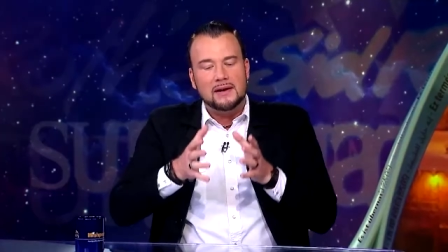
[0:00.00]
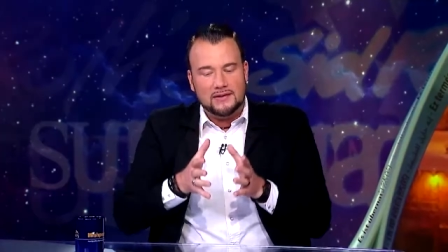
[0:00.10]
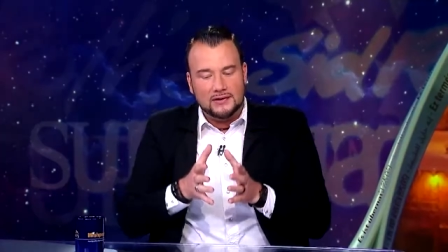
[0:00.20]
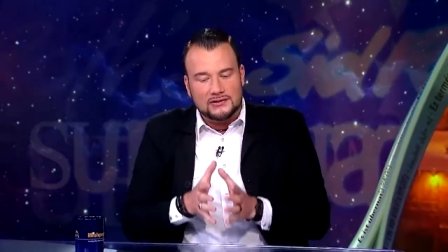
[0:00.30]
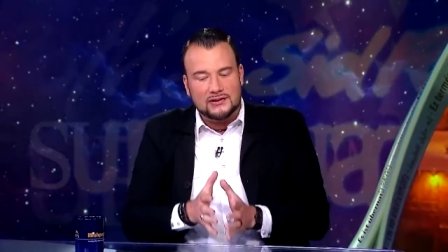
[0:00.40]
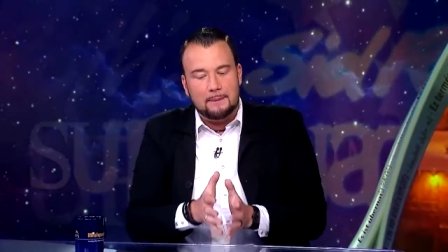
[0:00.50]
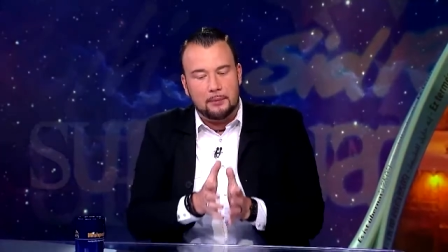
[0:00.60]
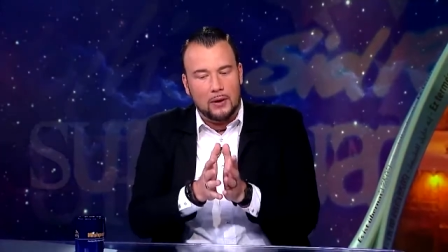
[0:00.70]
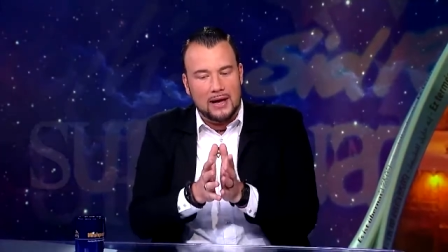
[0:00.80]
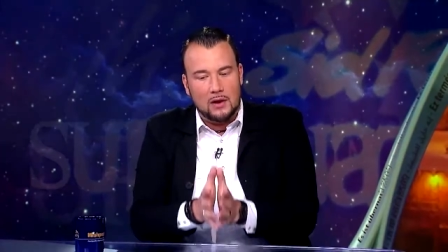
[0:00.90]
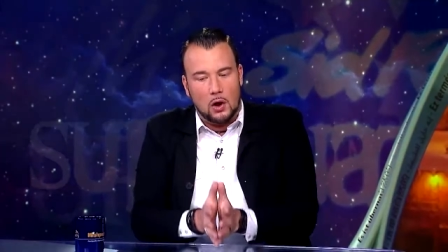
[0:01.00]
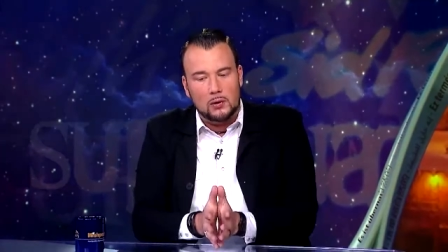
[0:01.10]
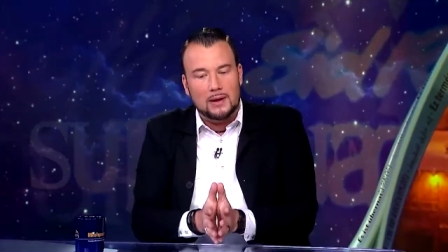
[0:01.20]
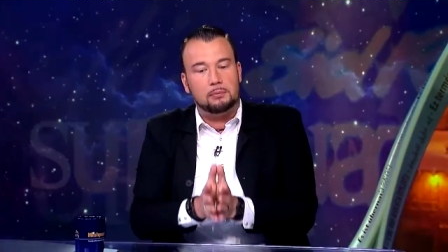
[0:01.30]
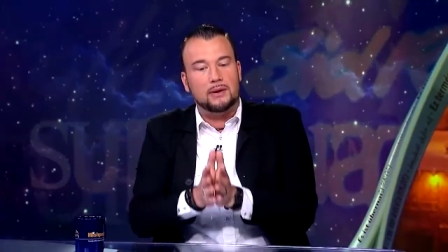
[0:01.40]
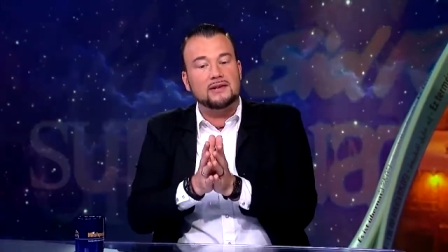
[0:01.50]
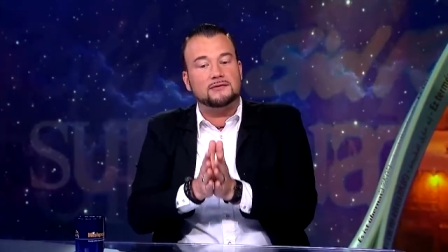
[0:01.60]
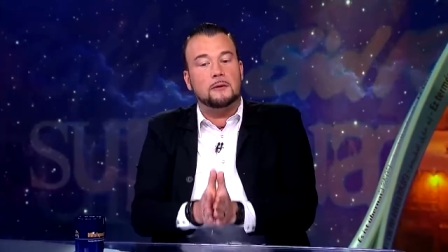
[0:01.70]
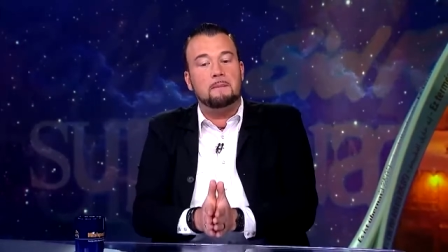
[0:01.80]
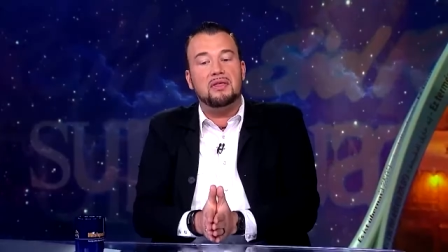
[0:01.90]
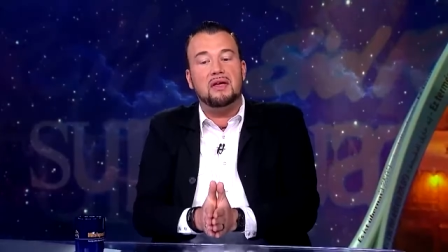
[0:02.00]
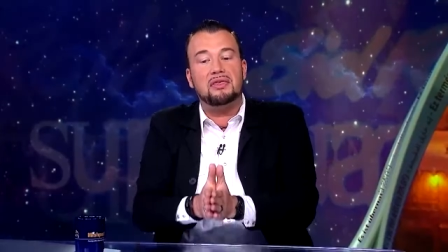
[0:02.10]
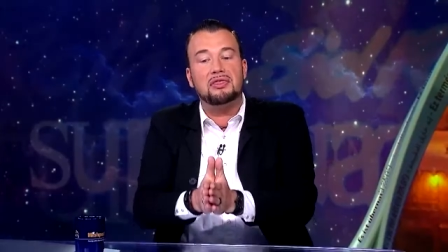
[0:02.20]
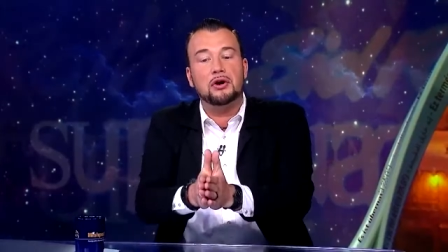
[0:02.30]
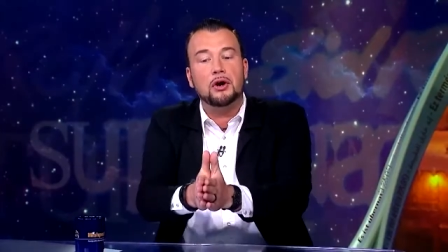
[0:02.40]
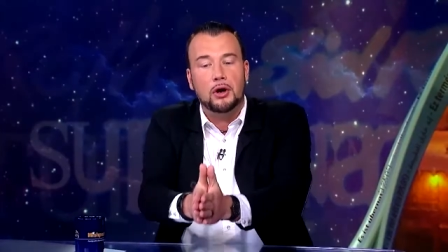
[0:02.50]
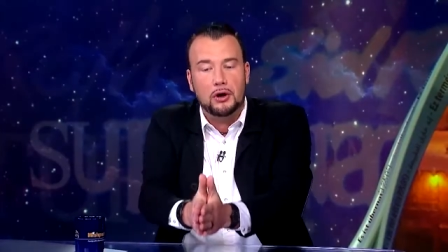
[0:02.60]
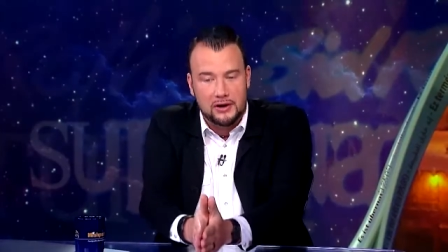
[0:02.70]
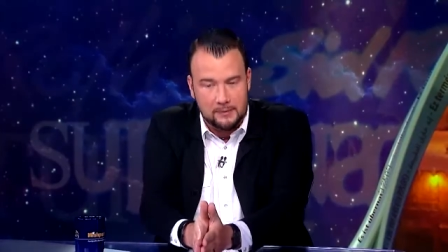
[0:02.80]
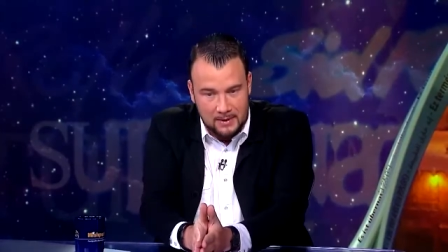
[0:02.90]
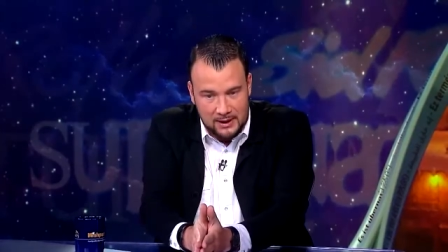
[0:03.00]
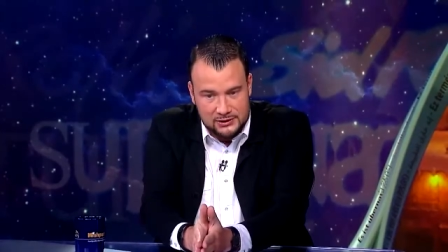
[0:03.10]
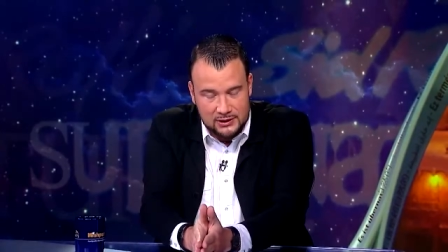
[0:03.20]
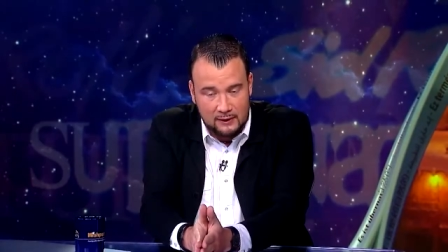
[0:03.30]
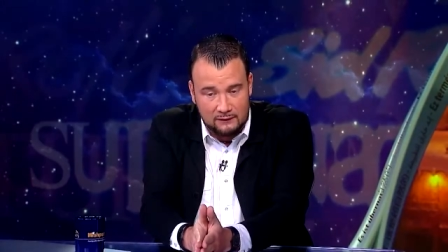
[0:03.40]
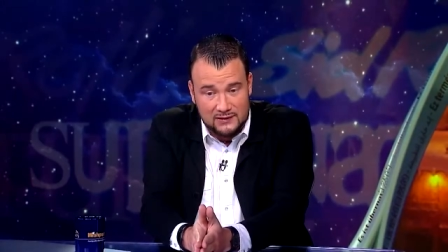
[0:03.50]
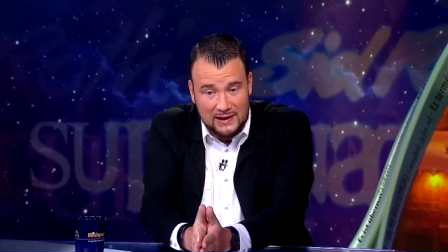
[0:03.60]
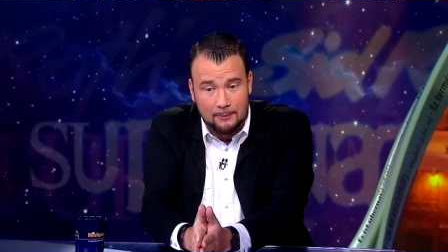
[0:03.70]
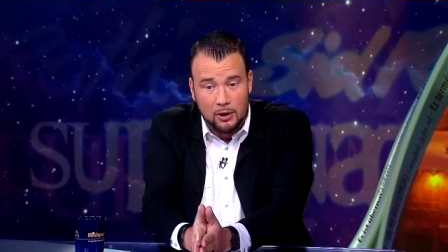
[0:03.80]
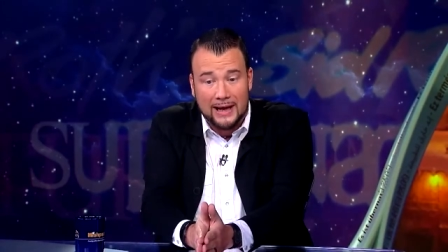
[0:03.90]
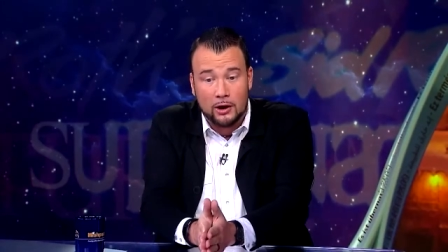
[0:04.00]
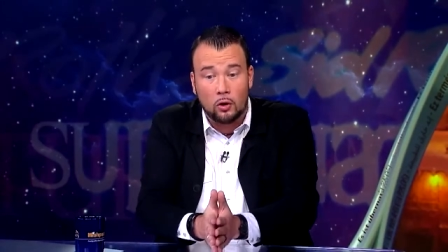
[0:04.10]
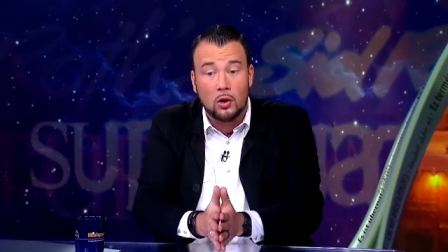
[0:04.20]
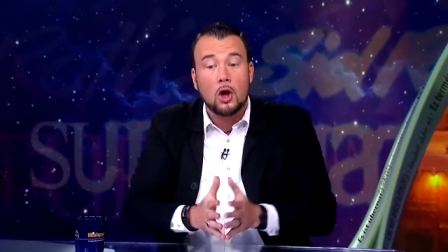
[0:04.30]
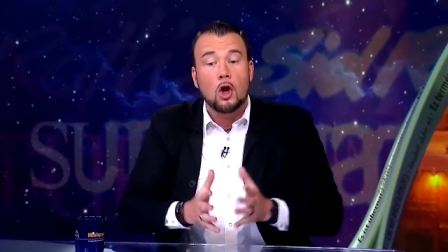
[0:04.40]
to separate the holy place from the third dimension of the tabernacle,